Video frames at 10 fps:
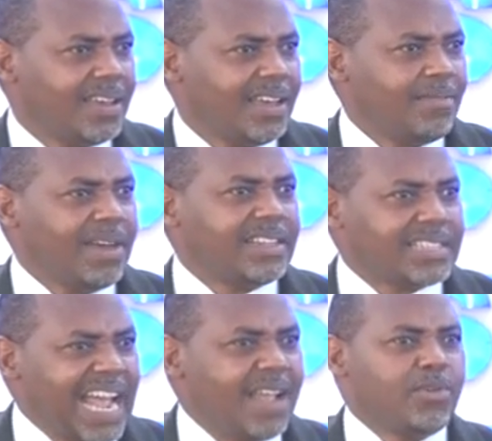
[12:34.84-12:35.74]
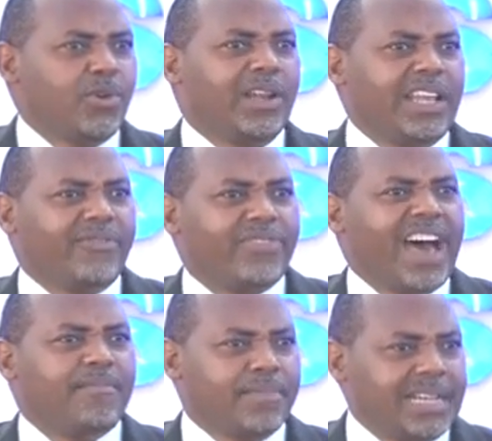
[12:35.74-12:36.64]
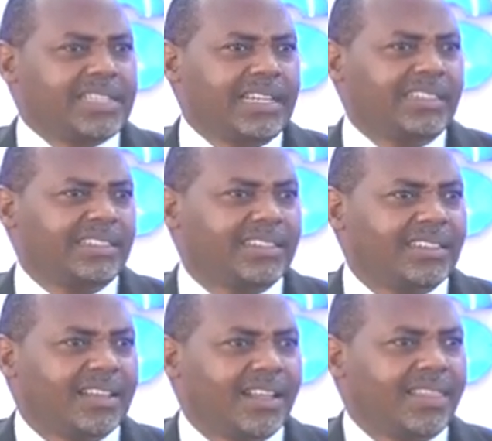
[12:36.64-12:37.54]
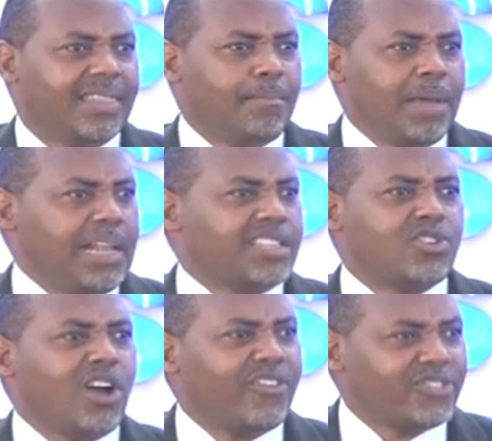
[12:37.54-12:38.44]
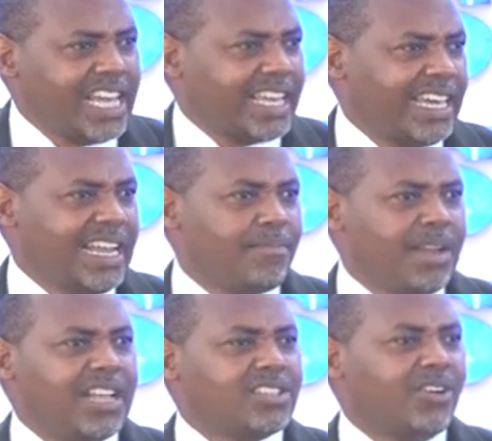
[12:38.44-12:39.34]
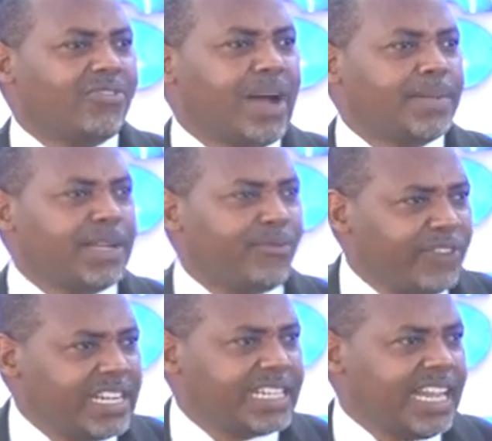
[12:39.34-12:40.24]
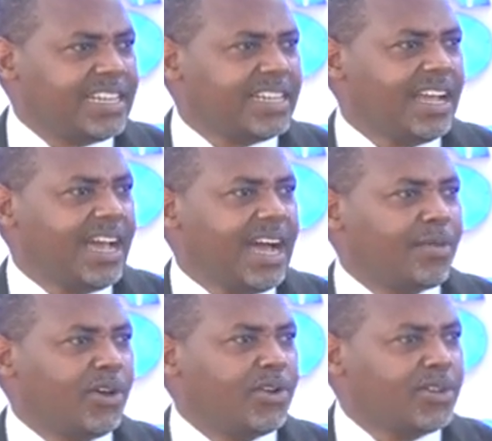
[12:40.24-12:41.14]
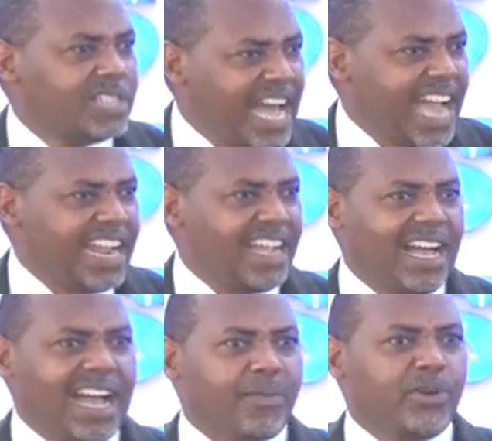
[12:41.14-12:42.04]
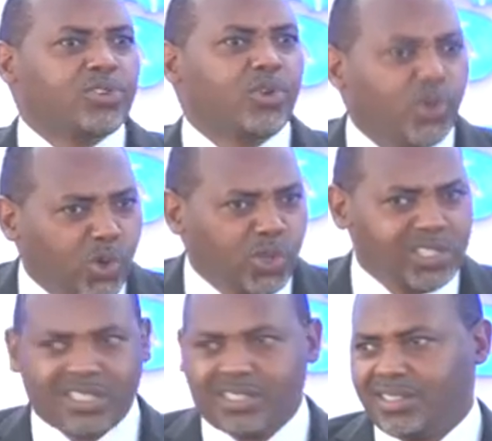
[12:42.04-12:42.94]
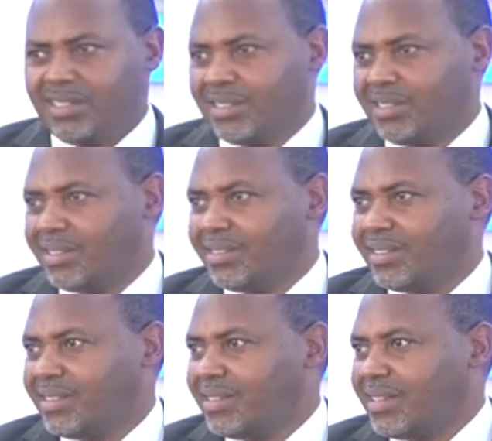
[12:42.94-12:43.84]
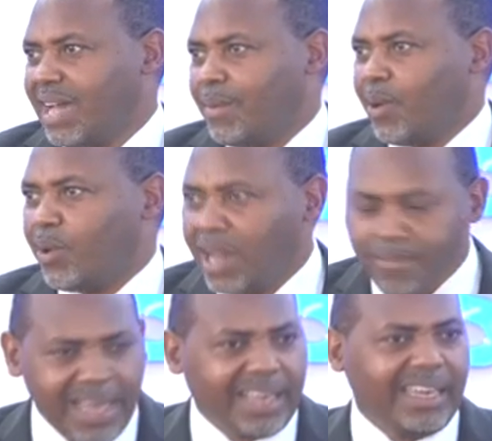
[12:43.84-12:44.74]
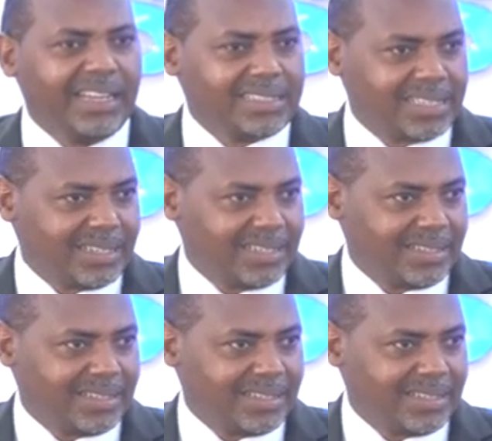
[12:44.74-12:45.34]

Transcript: and by the time you leave that meeting, the minutes you have taken are minutes of, I'm defeated, I'm going to die, I'm going to lose, I'm not going to make it.